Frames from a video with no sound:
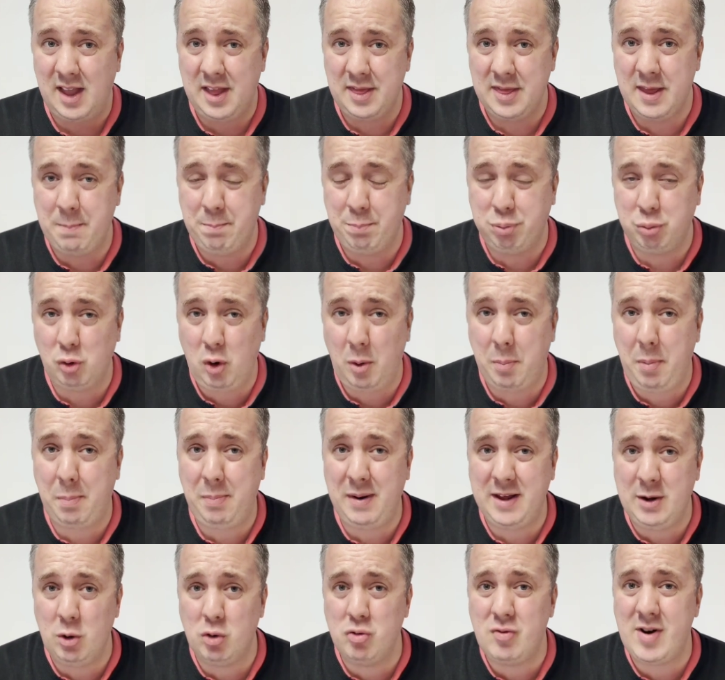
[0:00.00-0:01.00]
They're
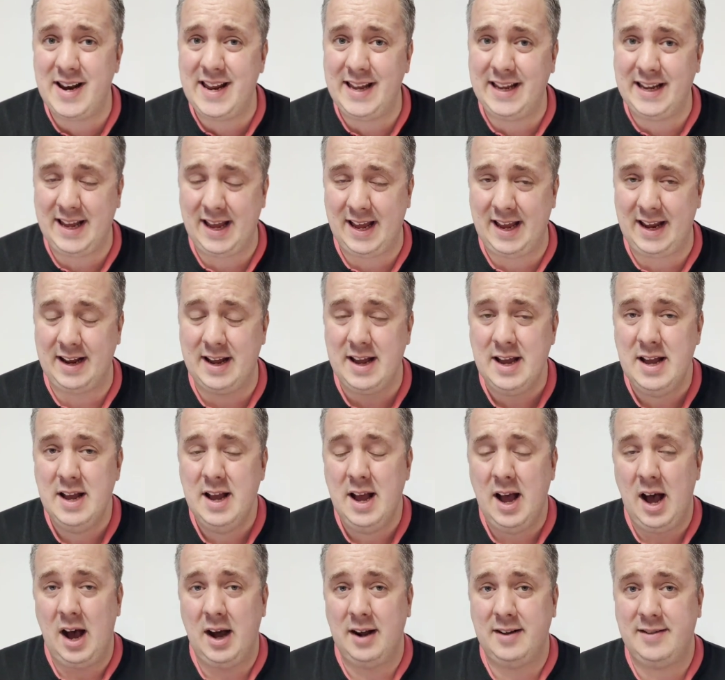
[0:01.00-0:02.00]
probably already getting
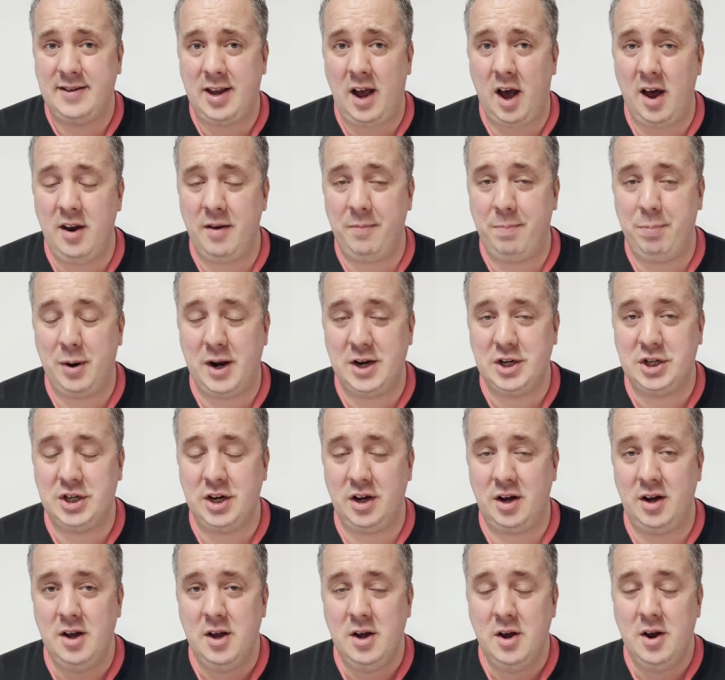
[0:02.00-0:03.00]
a ton of
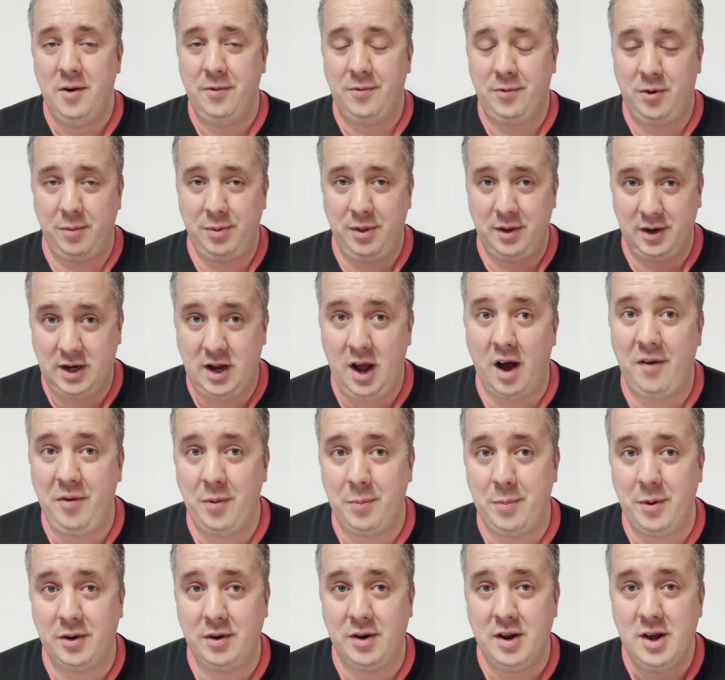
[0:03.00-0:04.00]
pressure from the
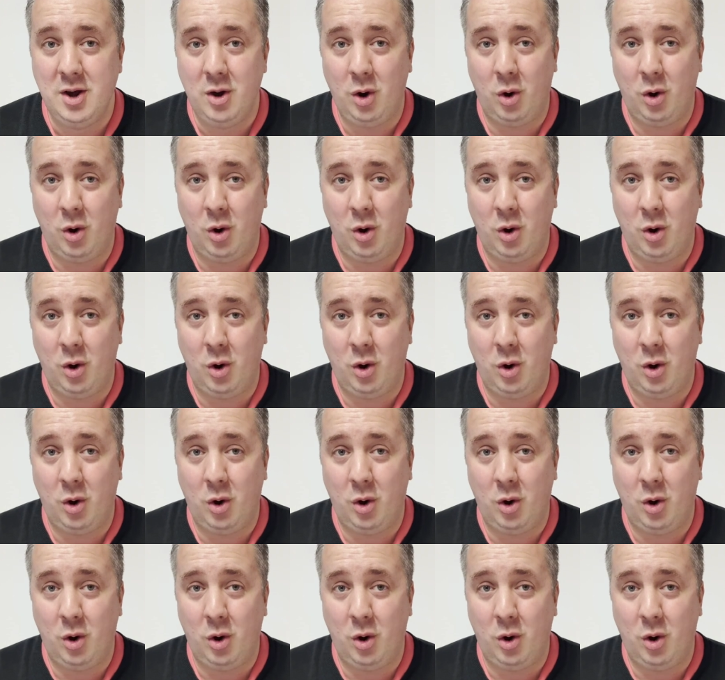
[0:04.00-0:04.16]
government.